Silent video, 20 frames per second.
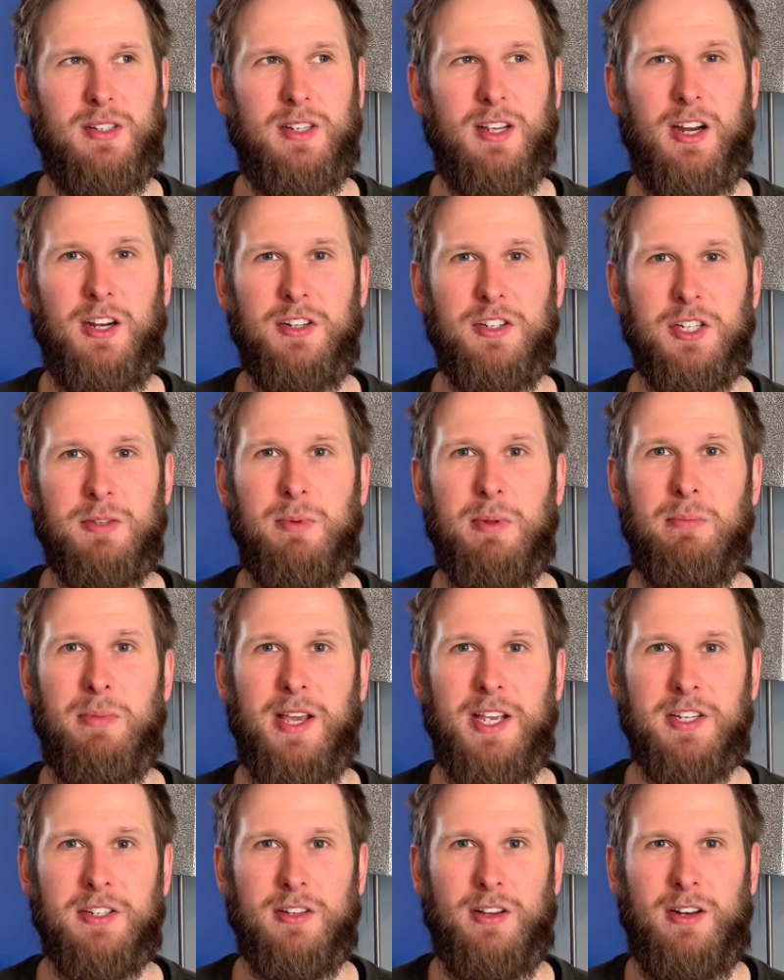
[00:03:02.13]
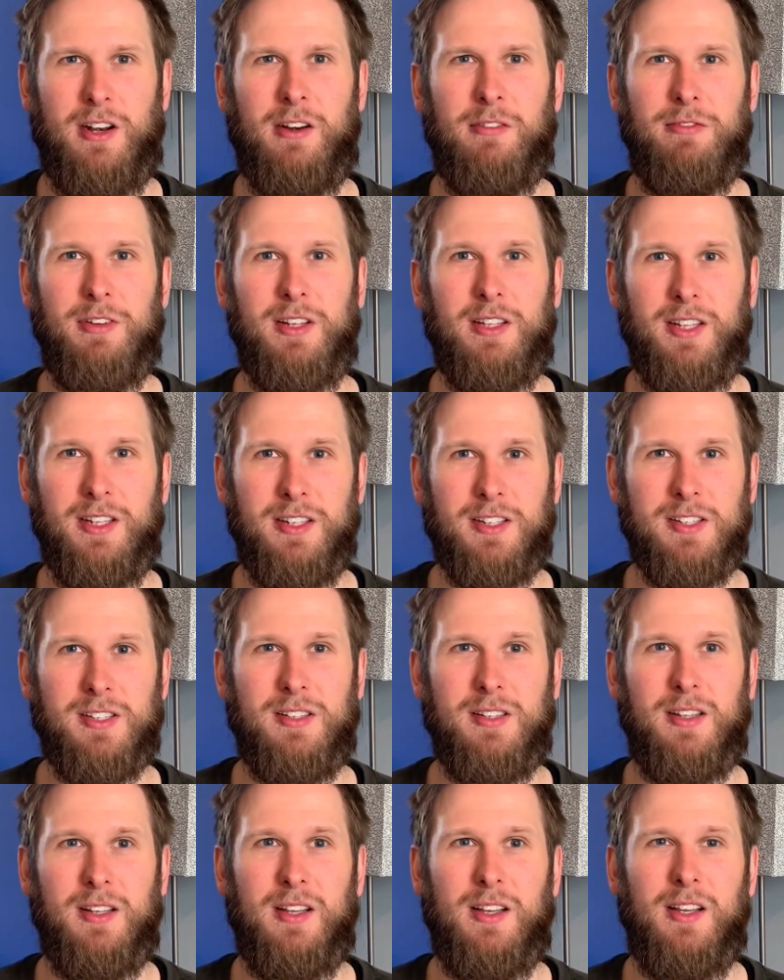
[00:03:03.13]
can't just be based on our feelings.
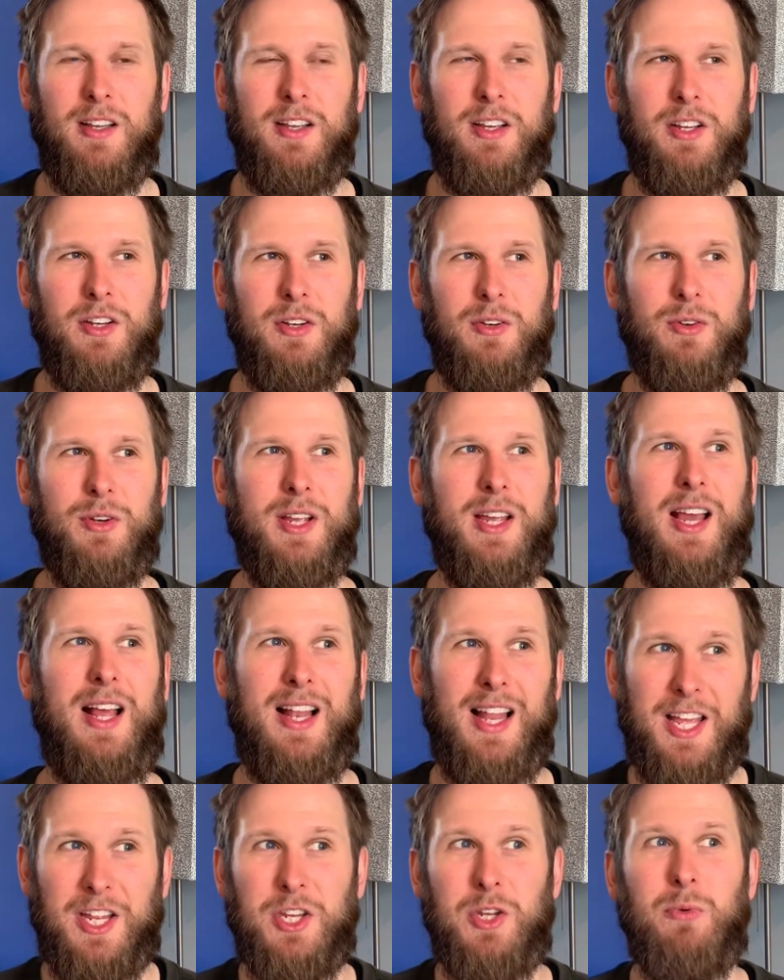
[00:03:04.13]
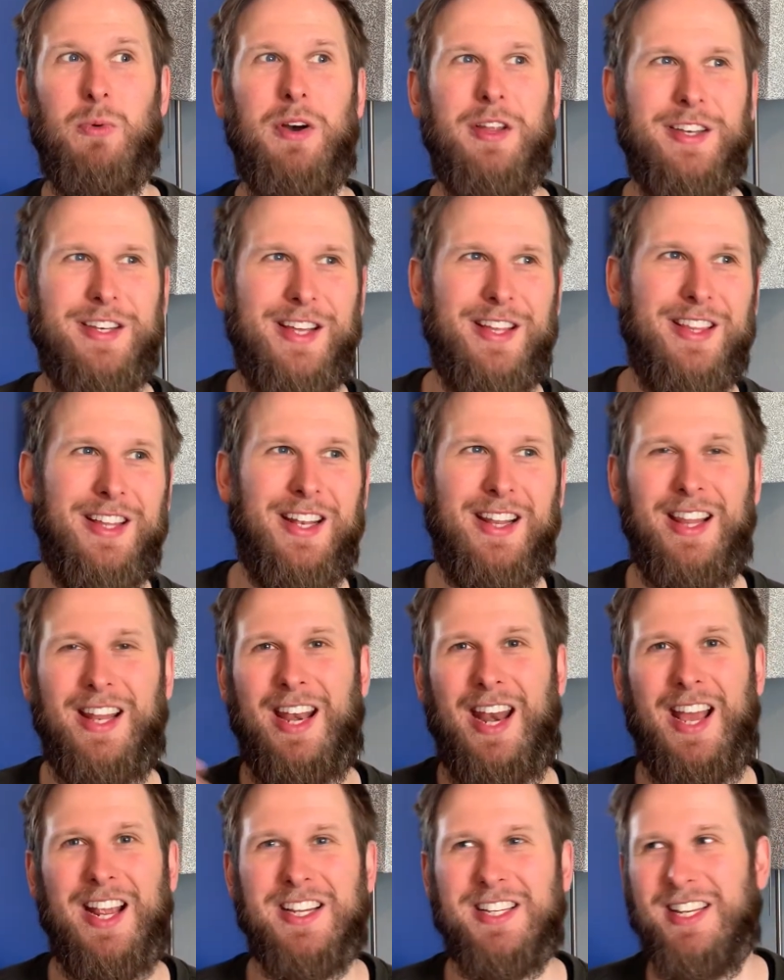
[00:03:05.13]
You know, okay, I like you one day, then the
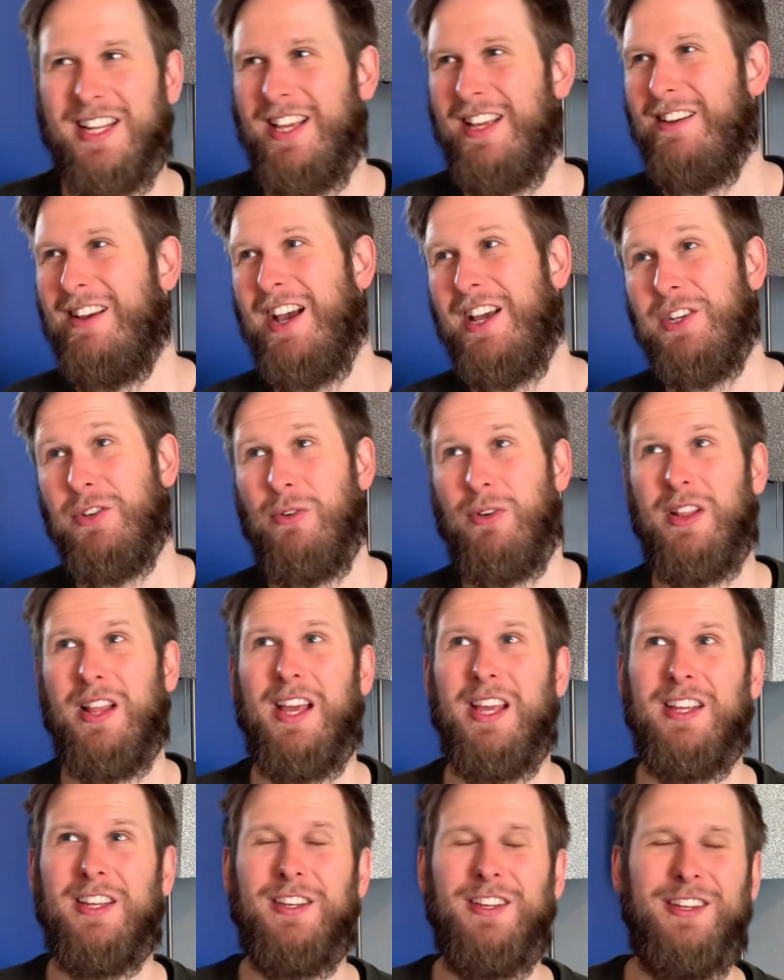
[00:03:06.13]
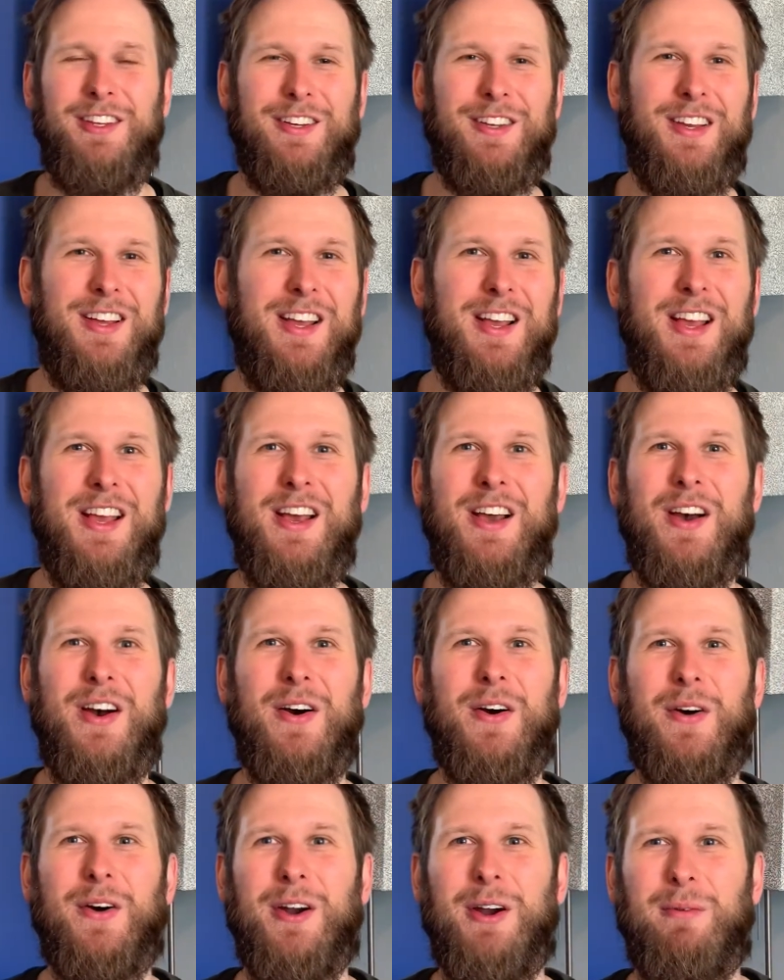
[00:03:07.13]
next day I don't like you,
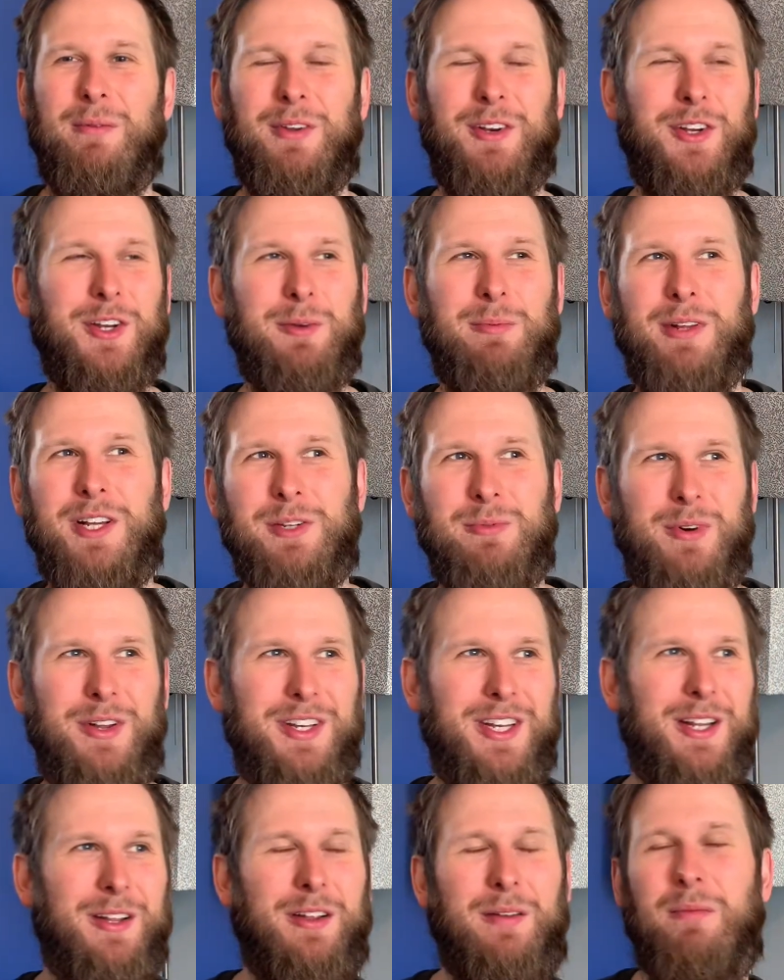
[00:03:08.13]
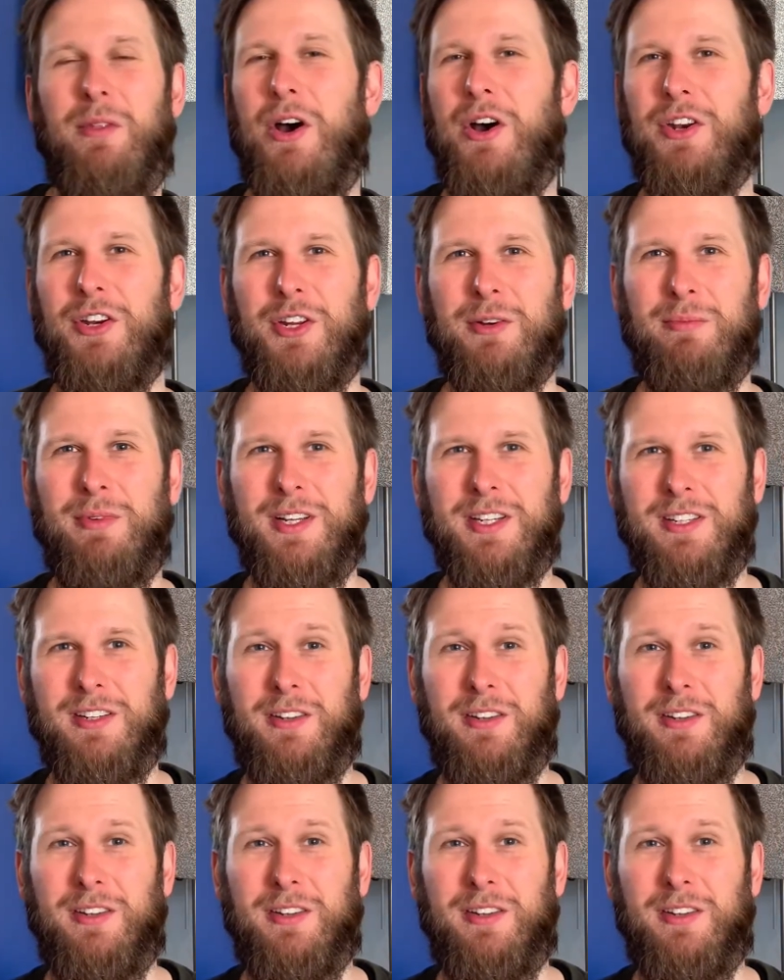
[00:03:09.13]
or I'm in a good place one day and I'm not in a good place.